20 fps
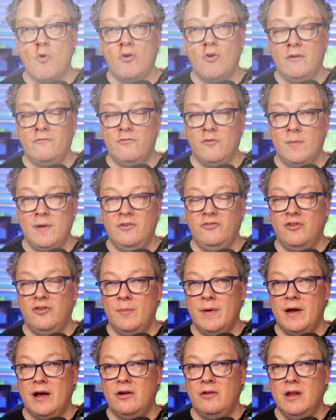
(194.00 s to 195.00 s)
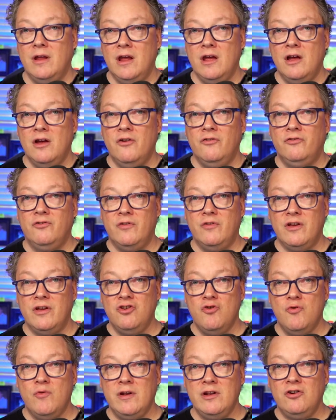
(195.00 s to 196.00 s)
information about so that you
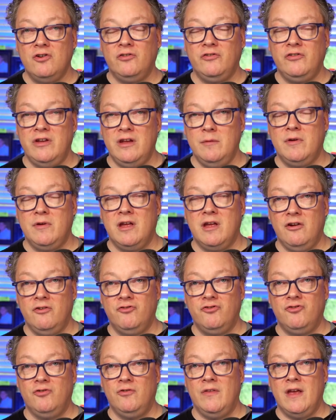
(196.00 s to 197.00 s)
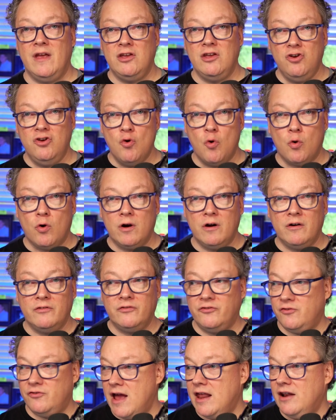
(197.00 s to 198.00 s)
and your team can ensure that your
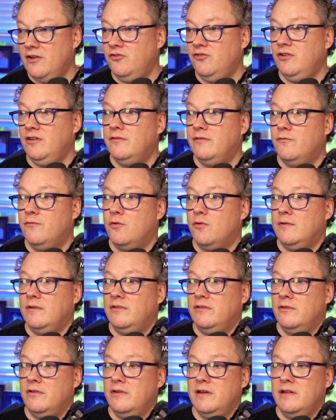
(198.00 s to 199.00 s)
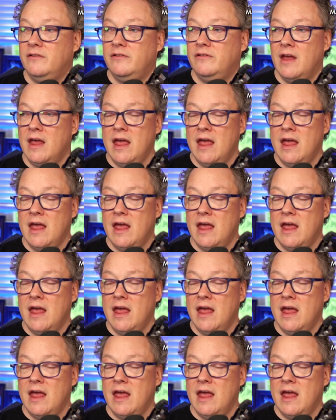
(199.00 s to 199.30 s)
strategies for resilience